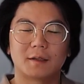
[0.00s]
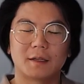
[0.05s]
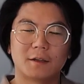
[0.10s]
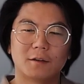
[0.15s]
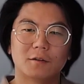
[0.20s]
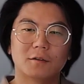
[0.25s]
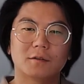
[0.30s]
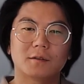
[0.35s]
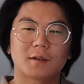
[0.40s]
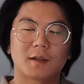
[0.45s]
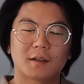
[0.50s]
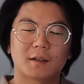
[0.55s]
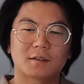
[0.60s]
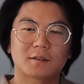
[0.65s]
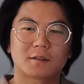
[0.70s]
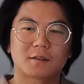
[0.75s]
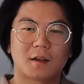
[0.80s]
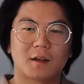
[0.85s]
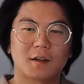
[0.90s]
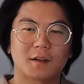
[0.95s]
Deno
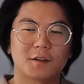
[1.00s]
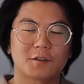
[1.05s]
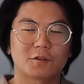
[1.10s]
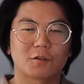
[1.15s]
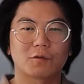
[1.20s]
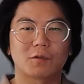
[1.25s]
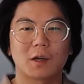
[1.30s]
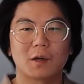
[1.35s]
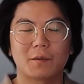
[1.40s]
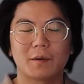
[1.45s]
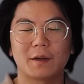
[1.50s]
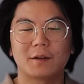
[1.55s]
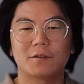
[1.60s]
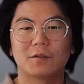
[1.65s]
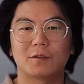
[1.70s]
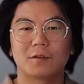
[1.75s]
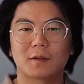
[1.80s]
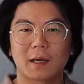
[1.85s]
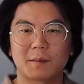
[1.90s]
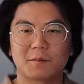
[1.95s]
test doc is a great way
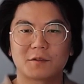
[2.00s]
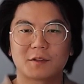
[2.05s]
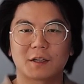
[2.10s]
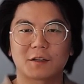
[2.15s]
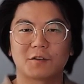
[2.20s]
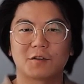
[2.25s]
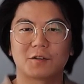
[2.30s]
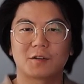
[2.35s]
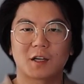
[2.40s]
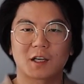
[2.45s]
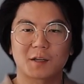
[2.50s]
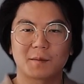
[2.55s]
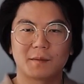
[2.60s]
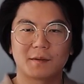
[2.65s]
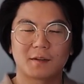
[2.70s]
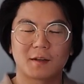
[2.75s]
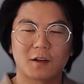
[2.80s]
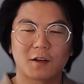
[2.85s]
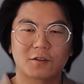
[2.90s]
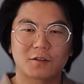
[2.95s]
to type check your
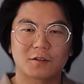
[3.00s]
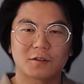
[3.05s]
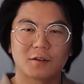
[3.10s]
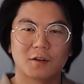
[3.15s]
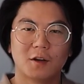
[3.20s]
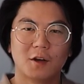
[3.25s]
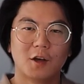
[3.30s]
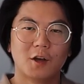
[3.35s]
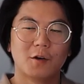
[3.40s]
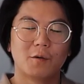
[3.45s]
documentation